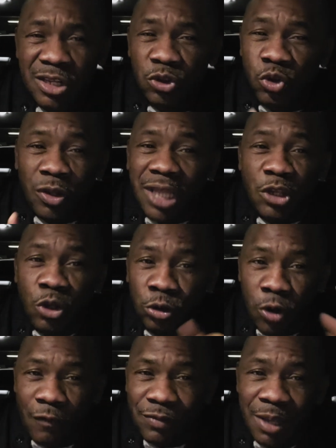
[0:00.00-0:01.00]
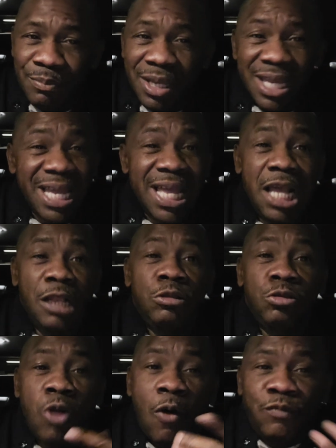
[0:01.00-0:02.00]
Not that you loved Him. He
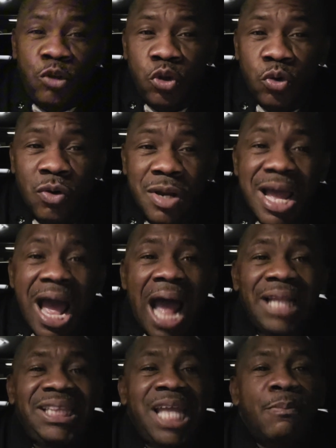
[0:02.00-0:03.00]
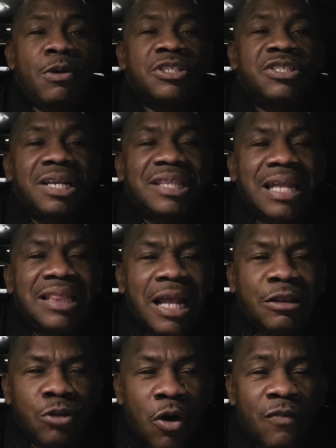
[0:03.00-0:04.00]
loved you and demonstrated
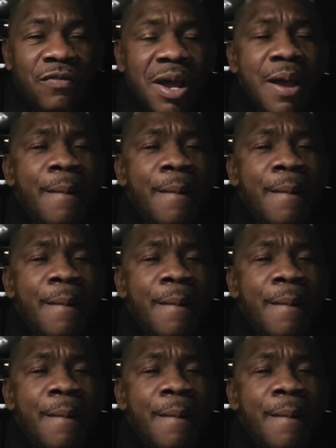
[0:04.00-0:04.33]
that love